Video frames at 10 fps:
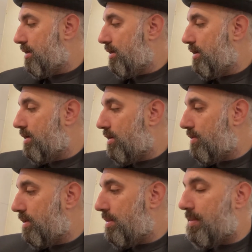
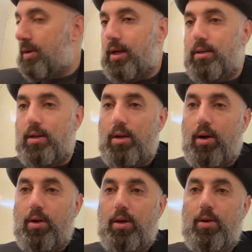when people get to
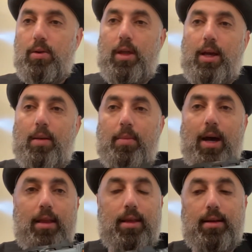know you, they can
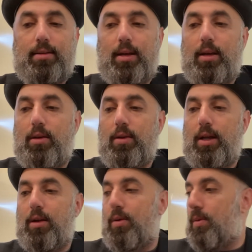buy things that you
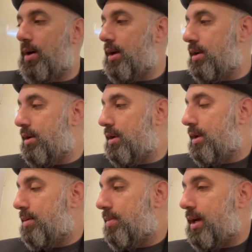need or want.
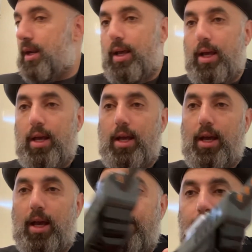But
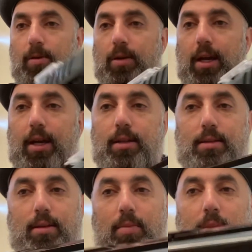if you get
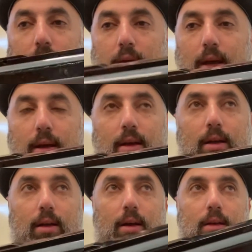something
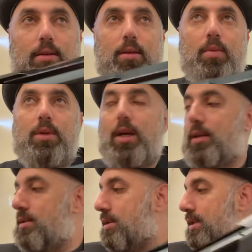and someone
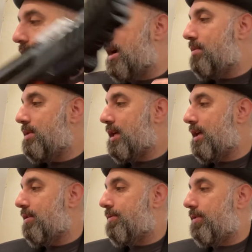takes the time to
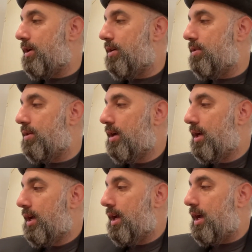get it for you,
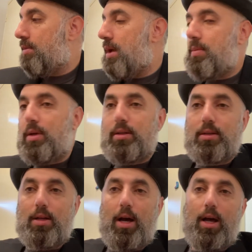and maybe
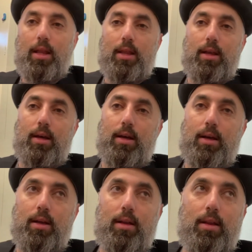it's not
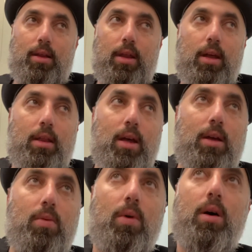the thing that
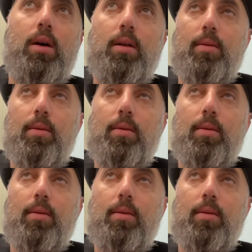you want,